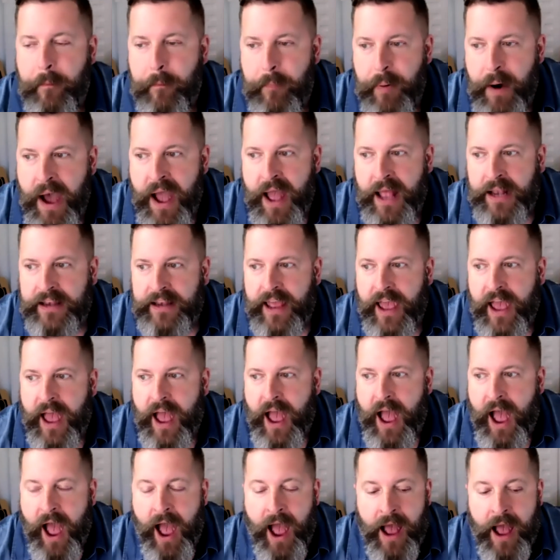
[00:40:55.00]
but
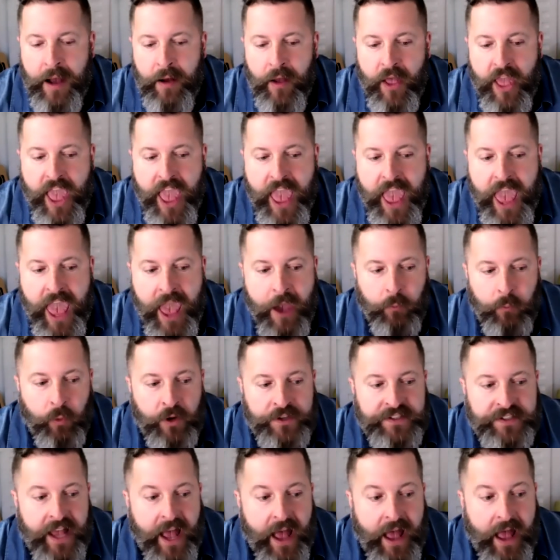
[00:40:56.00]
it
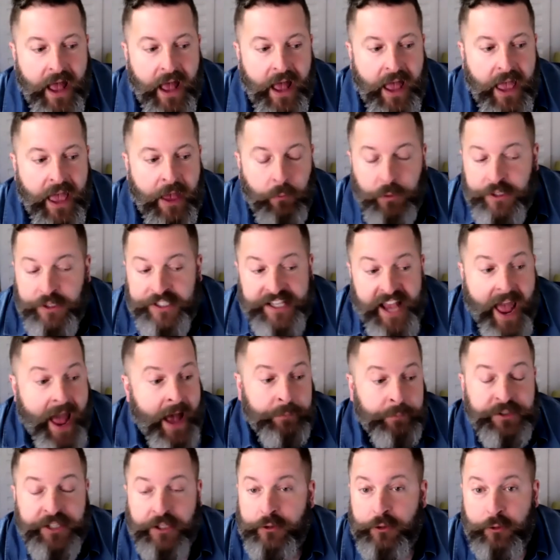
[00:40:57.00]
was
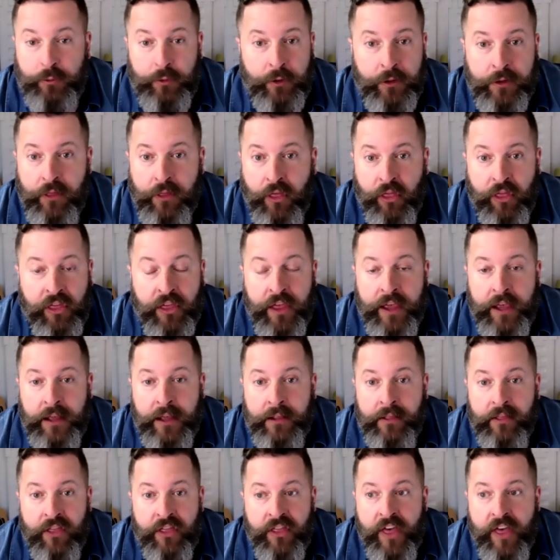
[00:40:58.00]
absolutely the
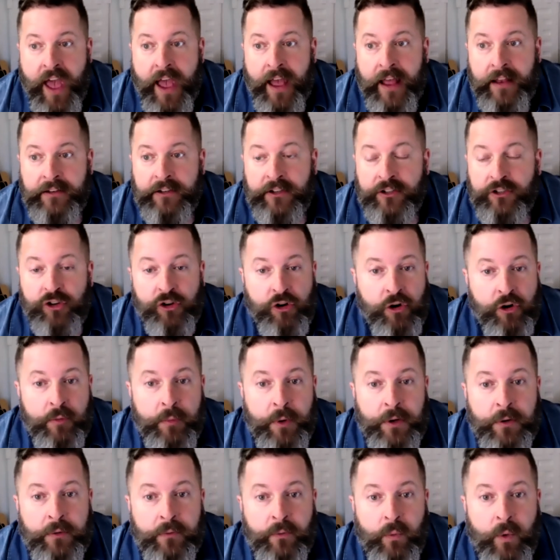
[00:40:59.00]
thing that
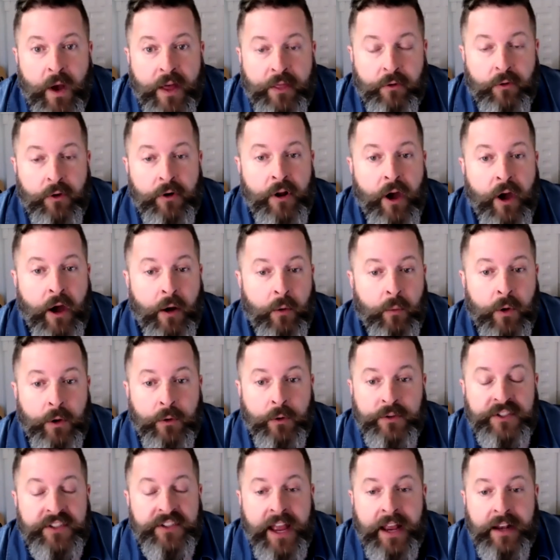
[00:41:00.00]
determined whether or not we were
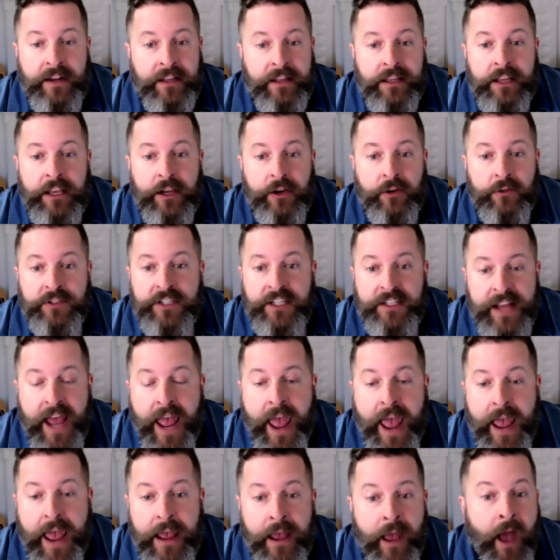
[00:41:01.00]
standing here
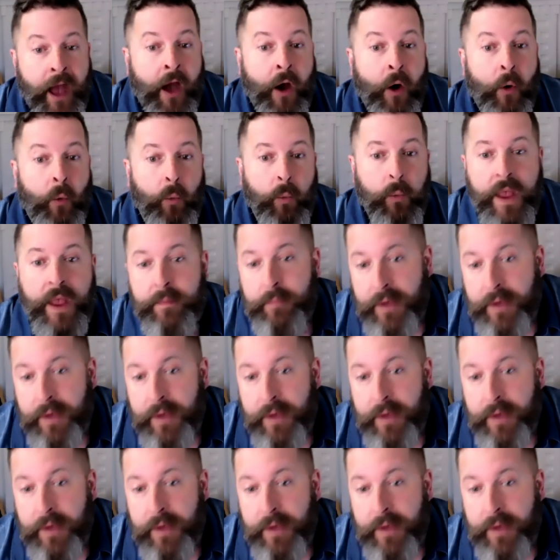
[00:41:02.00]
today. We